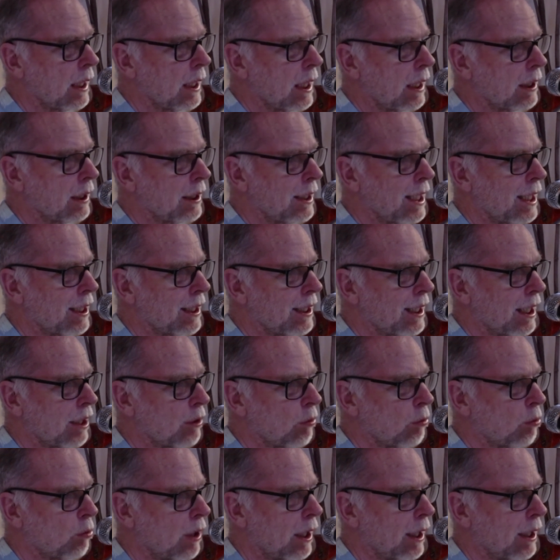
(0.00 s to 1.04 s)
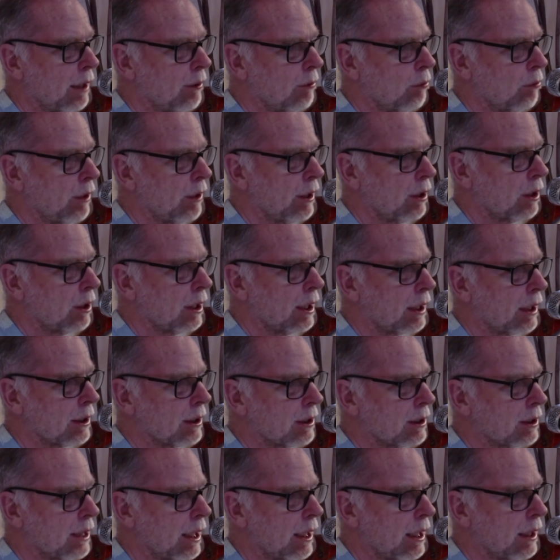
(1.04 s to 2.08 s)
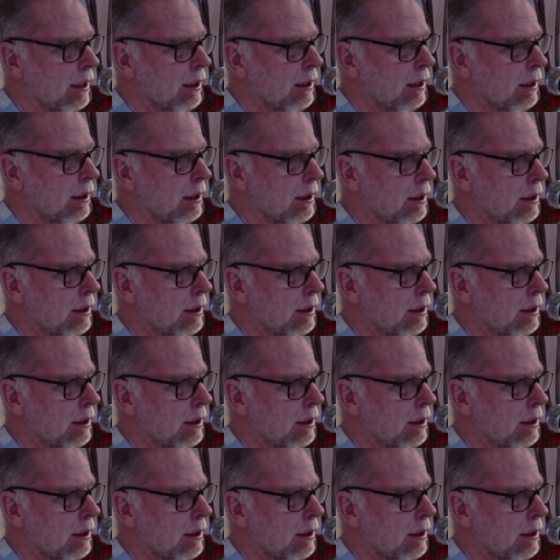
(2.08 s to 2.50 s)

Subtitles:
yet another way we could understand